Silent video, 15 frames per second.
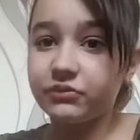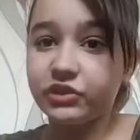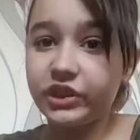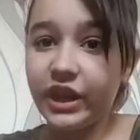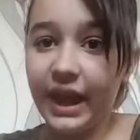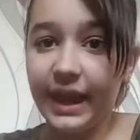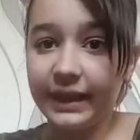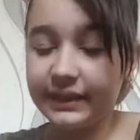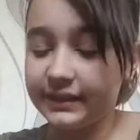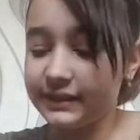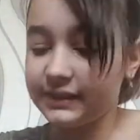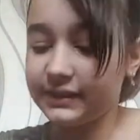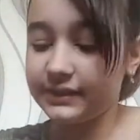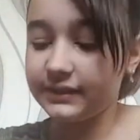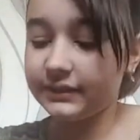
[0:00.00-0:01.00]
some
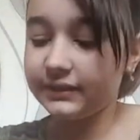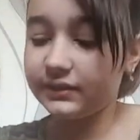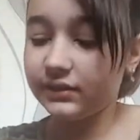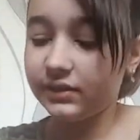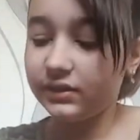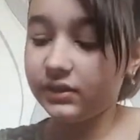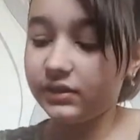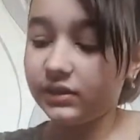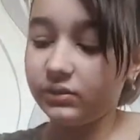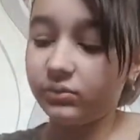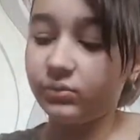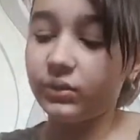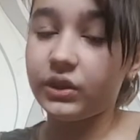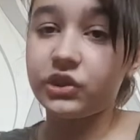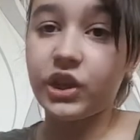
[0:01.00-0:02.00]
checks,
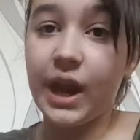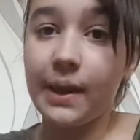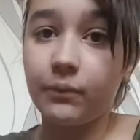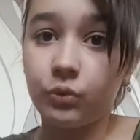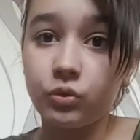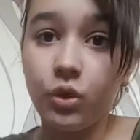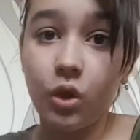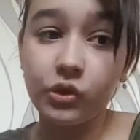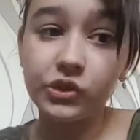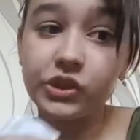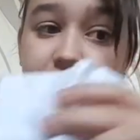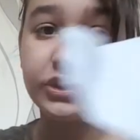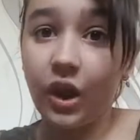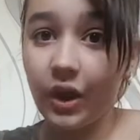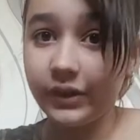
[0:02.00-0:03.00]
which I will
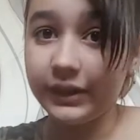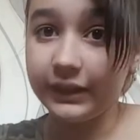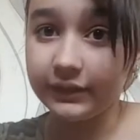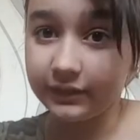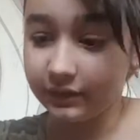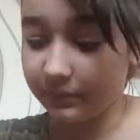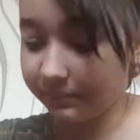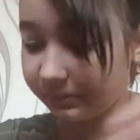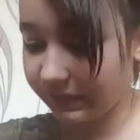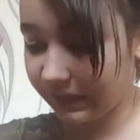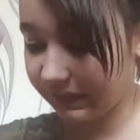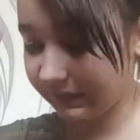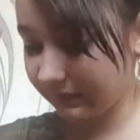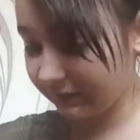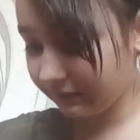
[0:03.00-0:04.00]
also not need in the
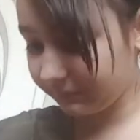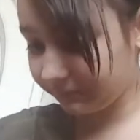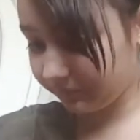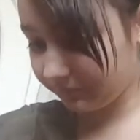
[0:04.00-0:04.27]
plane.